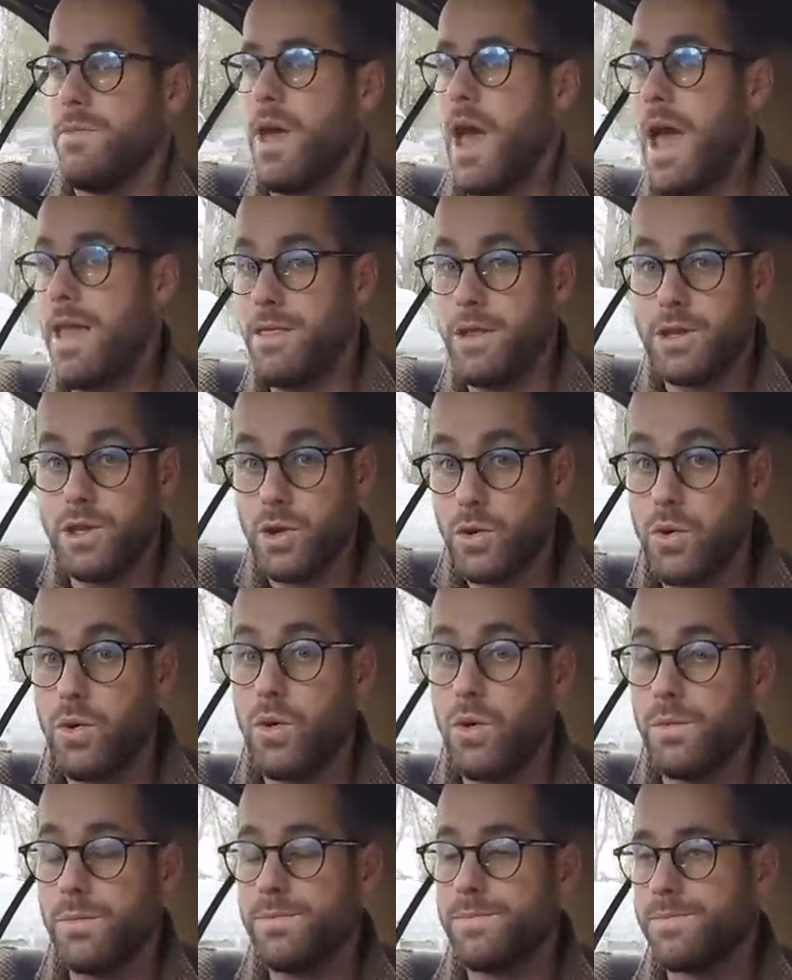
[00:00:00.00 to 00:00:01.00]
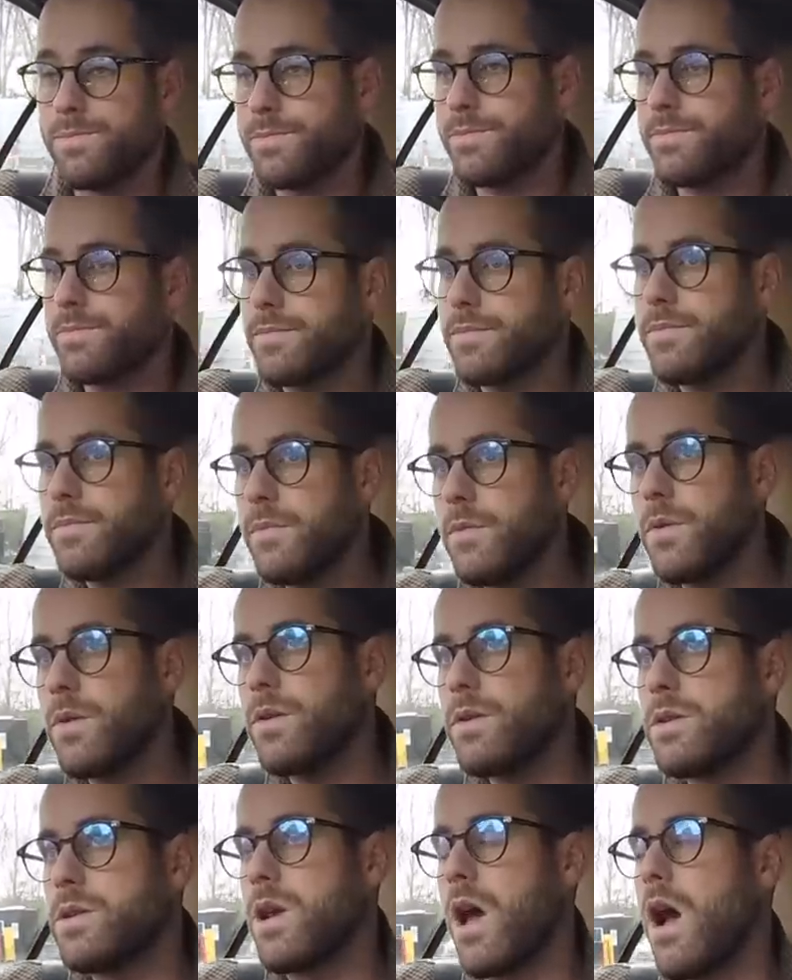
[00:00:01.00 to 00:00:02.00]
and the door.
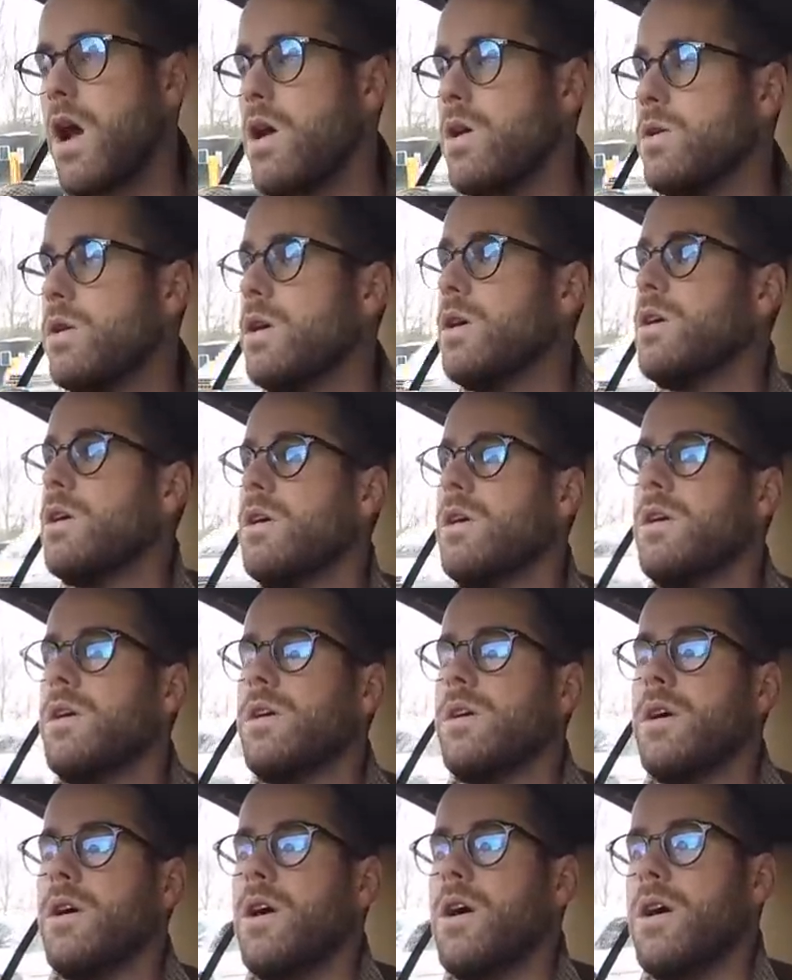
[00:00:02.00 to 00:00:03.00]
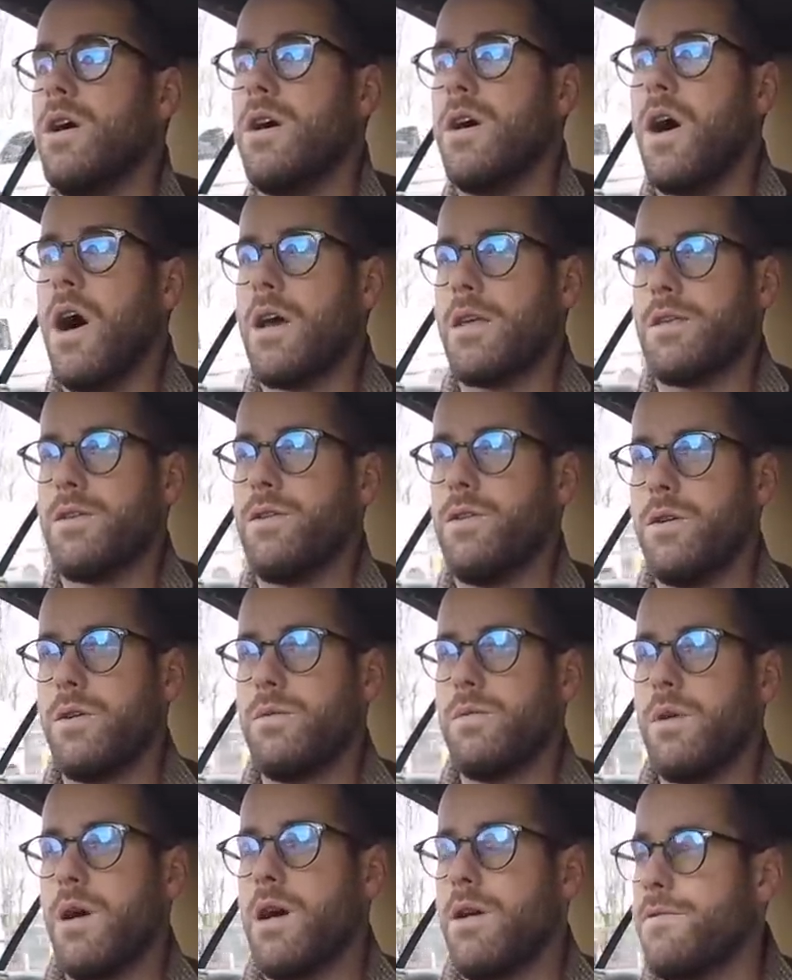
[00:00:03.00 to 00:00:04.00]
So I thought,
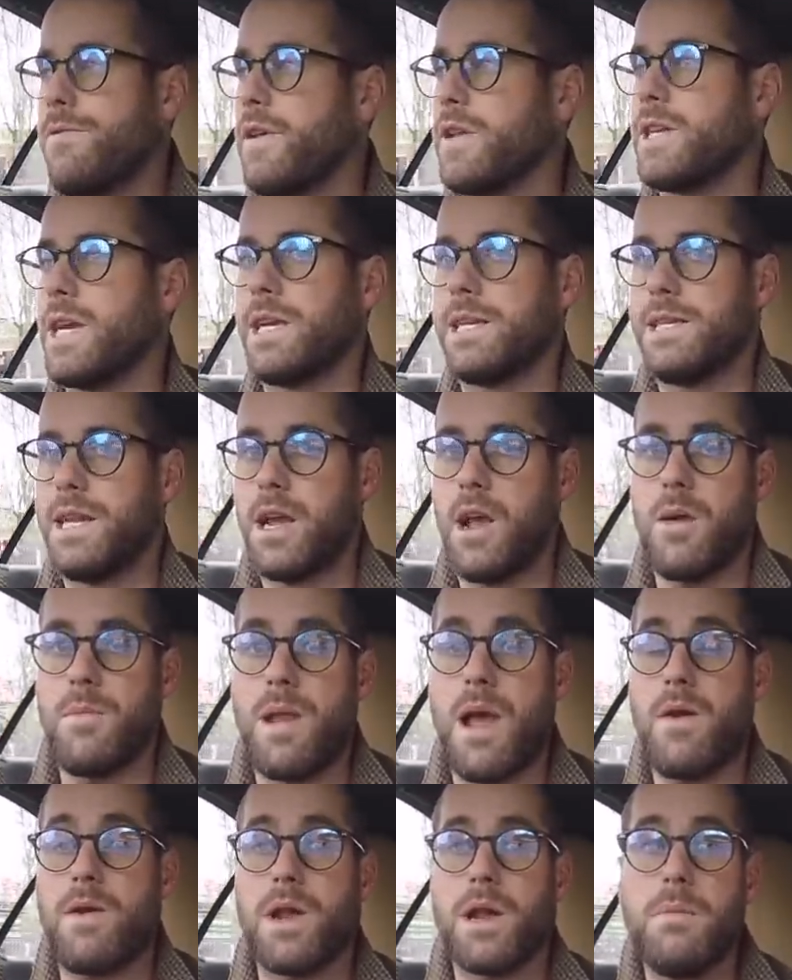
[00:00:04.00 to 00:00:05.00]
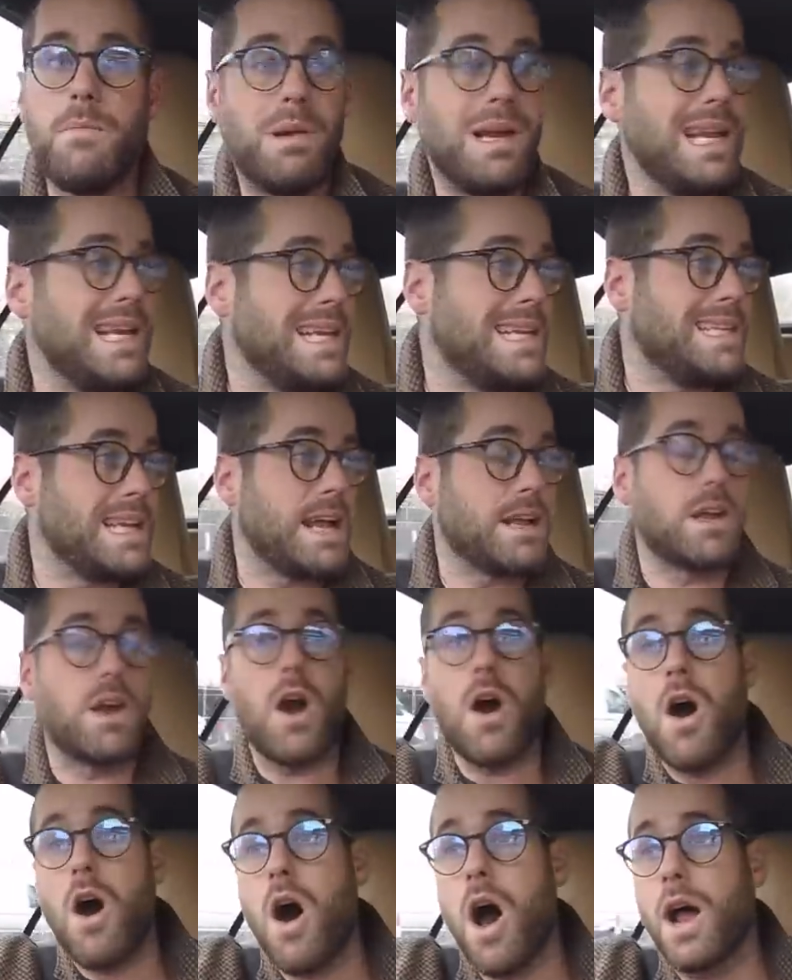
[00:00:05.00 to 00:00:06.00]
oh, fantastic. I'm now in a completely dead
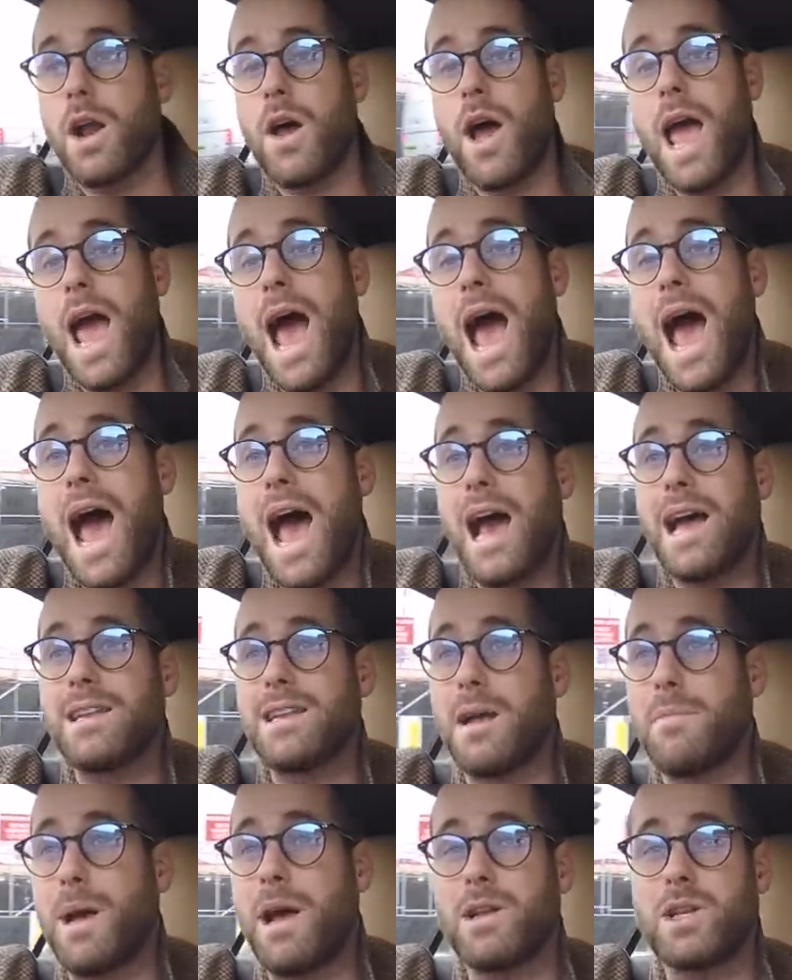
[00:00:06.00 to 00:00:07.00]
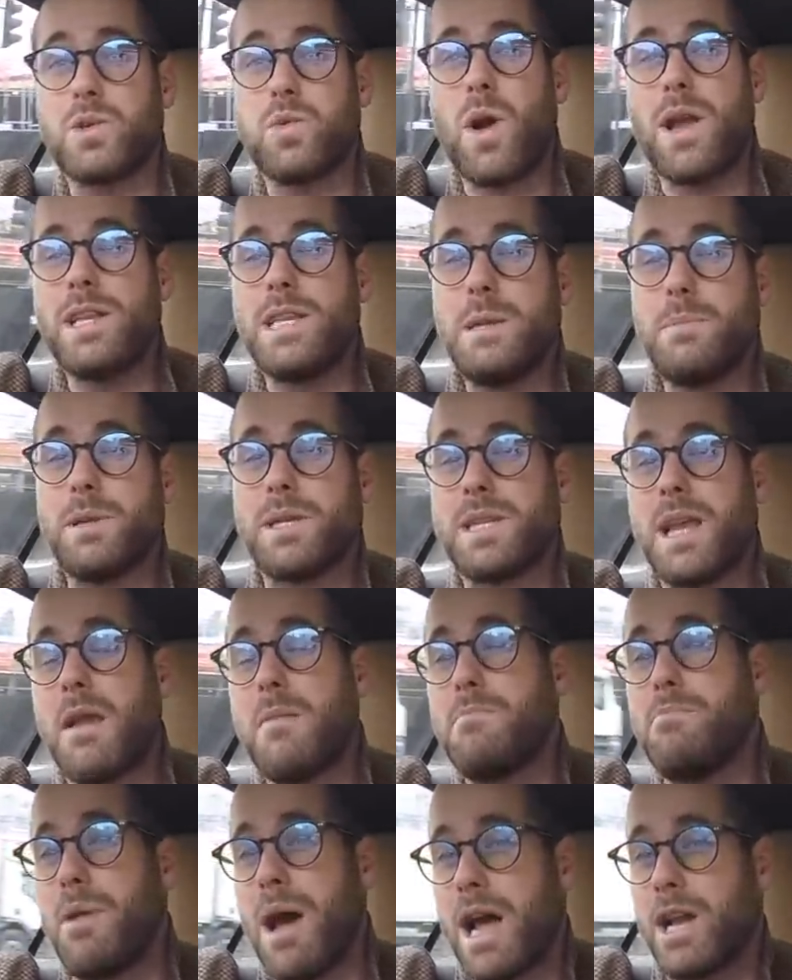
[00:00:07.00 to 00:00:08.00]
car, and I had about
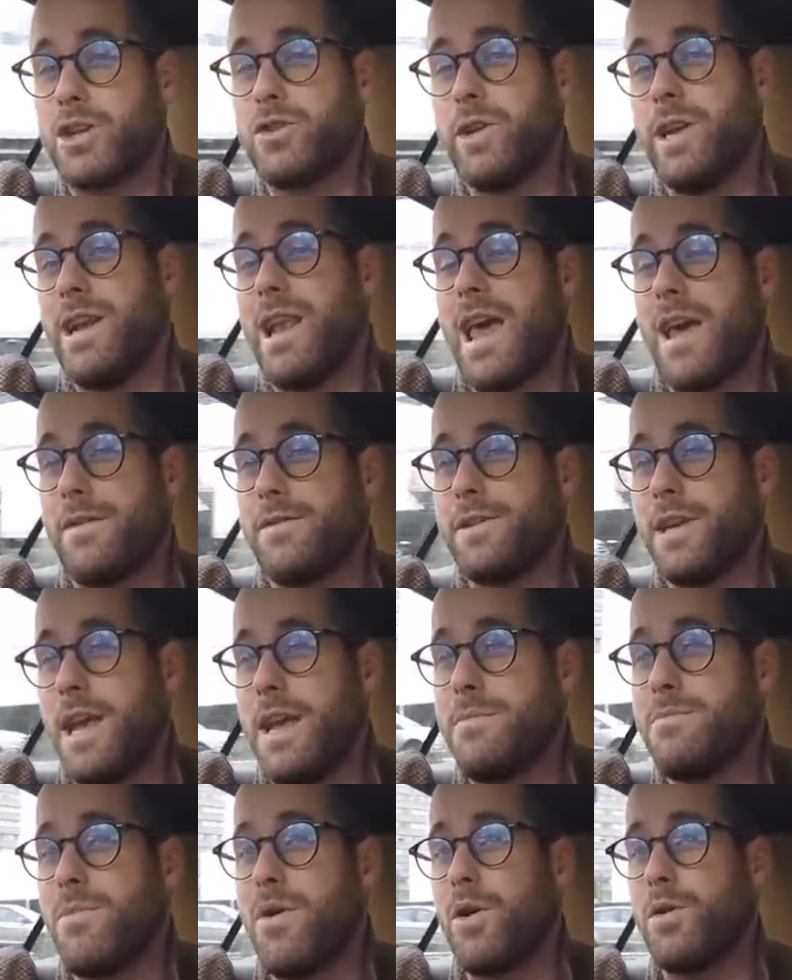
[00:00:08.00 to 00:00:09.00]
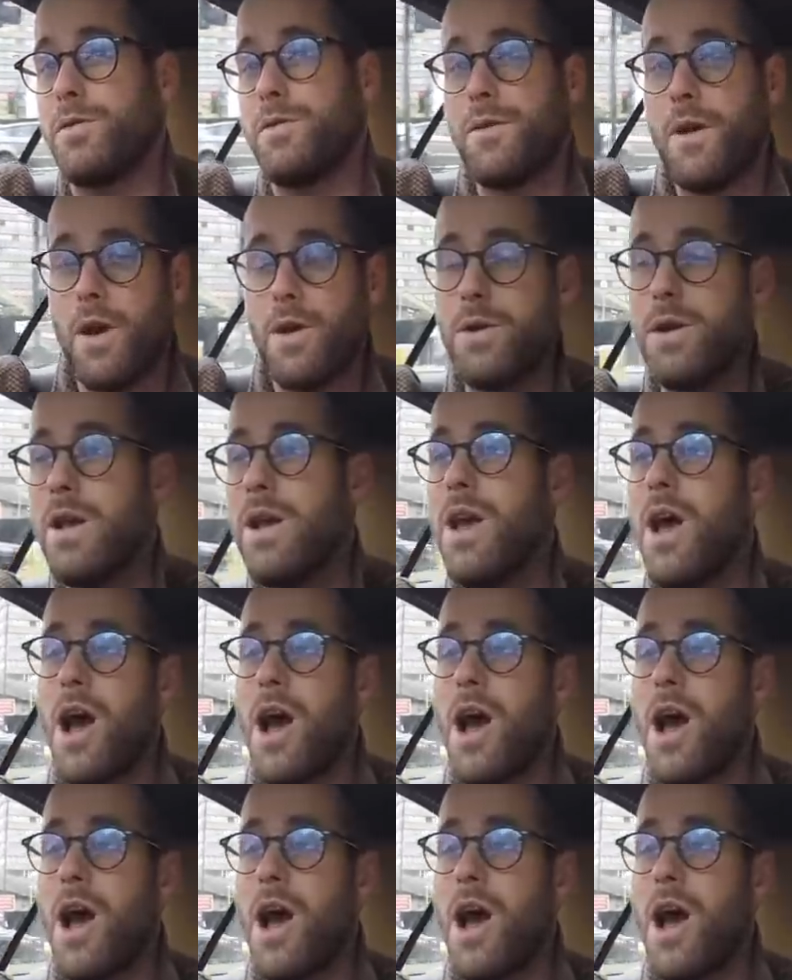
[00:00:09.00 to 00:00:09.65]
20% battery left in my phone.